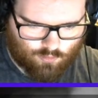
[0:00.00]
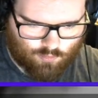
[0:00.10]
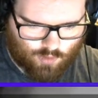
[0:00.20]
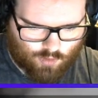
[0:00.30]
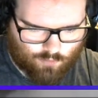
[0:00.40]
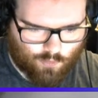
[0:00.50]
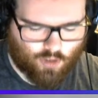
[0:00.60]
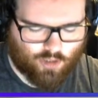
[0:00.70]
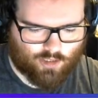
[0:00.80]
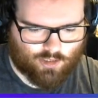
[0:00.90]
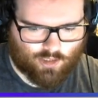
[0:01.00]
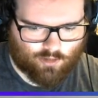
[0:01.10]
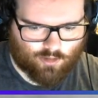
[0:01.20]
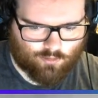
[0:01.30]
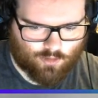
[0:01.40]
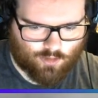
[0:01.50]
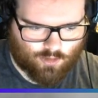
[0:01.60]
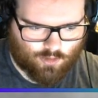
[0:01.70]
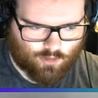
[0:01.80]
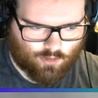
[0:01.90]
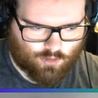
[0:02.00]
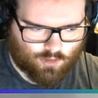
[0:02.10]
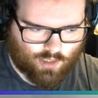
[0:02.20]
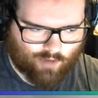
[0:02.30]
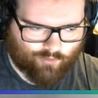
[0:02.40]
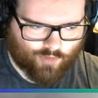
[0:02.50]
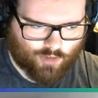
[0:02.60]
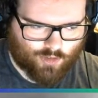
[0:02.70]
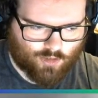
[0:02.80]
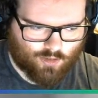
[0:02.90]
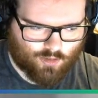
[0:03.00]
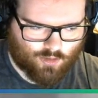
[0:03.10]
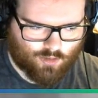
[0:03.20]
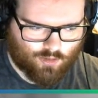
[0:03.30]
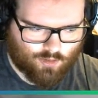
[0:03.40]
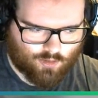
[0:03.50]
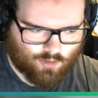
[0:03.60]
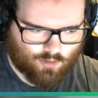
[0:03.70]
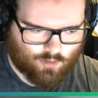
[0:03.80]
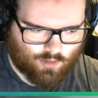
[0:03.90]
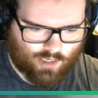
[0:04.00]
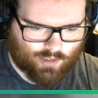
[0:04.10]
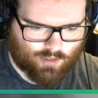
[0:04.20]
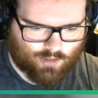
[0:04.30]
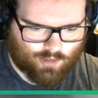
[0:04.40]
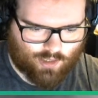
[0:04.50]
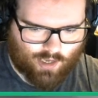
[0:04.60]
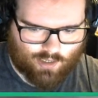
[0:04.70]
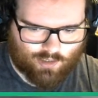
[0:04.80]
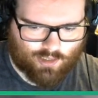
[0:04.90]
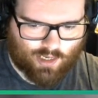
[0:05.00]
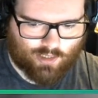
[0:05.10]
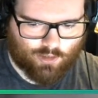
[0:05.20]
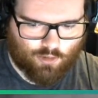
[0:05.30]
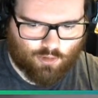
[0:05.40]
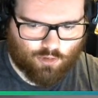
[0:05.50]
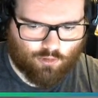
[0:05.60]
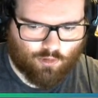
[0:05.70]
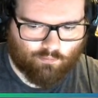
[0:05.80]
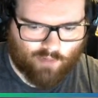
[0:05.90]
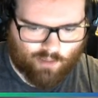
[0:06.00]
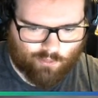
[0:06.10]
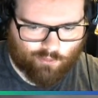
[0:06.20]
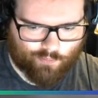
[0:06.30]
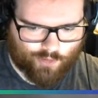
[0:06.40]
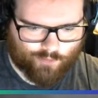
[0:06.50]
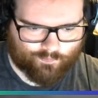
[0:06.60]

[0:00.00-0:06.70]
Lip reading: which is more than 0. So therefore, this is a local minimum point.